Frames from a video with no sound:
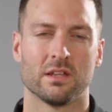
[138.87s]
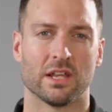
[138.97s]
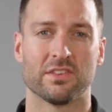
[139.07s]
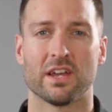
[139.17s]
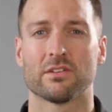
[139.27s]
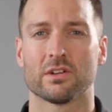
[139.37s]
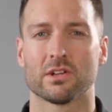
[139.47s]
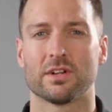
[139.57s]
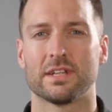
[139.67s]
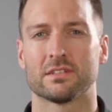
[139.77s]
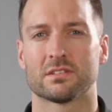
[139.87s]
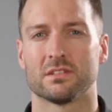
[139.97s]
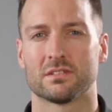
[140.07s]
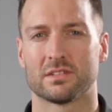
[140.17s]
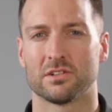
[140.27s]
Now, the other ingredients
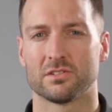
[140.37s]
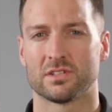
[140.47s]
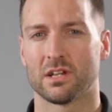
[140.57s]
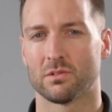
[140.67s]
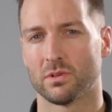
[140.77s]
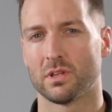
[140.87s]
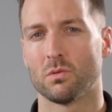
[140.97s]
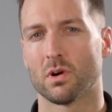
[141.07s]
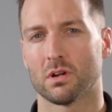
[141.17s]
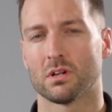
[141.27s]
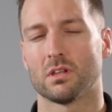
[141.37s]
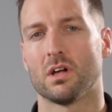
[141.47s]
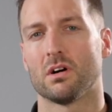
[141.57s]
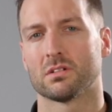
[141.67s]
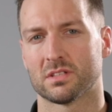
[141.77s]
in Synerzinc really work
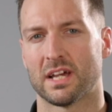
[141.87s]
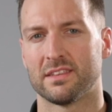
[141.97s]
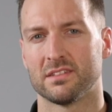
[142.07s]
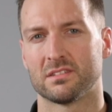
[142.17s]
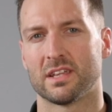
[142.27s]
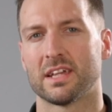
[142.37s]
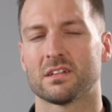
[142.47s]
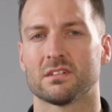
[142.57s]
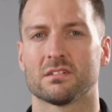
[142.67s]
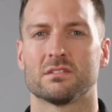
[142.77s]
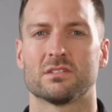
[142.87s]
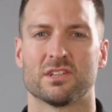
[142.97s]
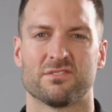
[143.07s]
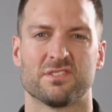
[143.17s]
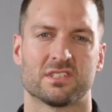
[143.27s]
alongside the zinc
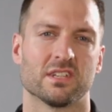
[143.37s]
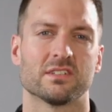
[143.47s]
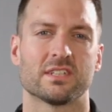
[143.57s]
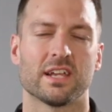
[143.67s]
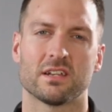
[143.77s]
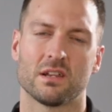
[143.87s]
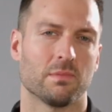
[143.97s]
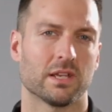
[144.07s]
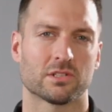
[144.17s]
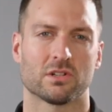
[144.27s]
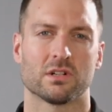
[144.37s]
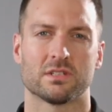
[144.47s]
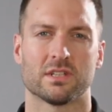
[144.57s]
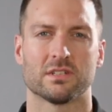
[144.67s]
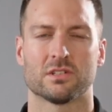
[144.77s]
to facilitate it and make sure
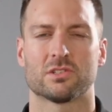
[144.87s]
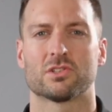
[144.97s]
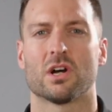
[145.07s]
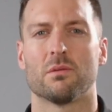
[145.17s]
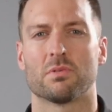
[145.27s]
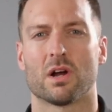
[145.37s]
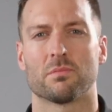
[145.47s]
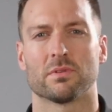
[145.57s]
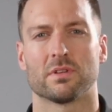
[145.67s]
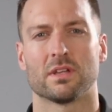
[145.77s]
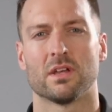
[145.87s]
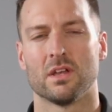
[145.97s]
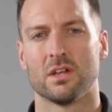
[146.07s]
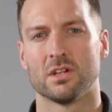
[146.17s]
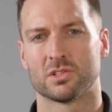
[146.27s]
it does its job properly.
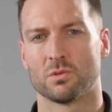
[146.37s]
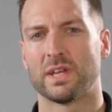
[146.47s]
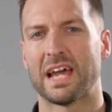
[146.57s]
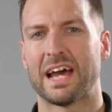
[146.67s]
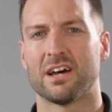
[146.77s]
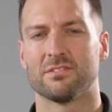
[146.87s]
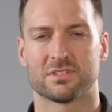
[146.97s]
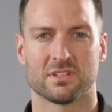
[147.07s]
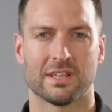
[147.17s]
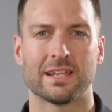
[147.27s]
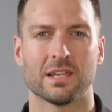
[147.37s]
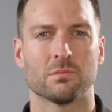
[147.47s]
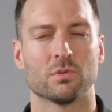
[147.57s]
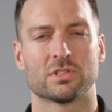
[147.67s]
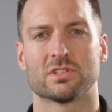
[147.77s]
So we have
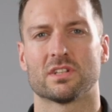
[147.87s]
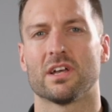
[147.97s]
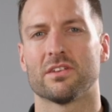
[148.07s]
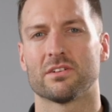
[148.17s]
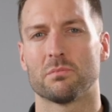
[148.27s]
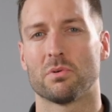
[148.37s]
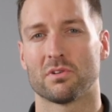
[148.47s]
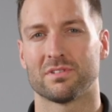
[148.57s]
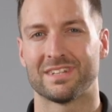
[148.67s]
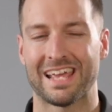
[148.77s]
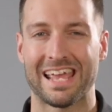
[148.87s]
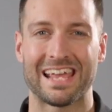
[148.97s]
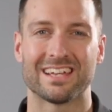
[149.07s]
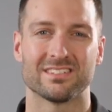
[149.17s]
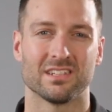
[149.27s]
selenium, which is another important
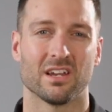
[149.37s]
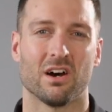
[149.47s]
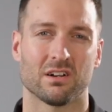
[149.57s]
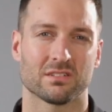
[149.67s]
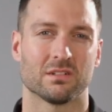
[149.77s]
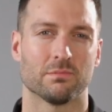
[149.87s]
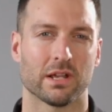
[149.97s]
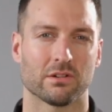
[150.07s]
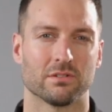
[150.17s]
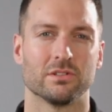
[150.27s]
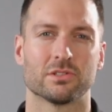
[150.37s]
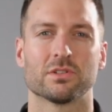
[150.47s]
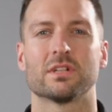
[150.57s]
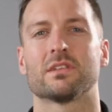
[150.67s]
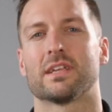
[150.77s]
antioxidant
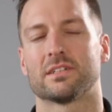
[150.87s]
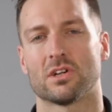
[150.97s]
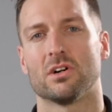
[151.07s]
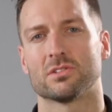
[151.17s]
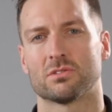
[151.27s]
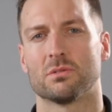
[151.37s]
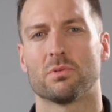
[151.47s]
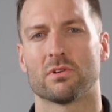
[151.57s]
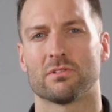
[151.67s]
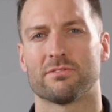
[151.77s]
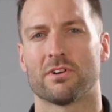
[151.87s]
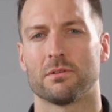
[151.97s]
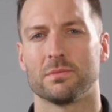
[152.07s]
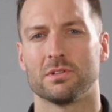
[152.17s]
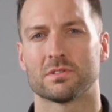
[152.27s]
micronutrient that's also important for our
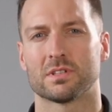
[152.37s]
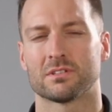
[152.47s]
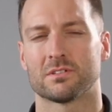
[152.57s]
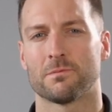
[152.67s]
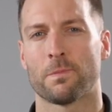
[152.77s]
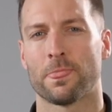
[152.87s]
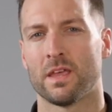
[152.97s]
immune system.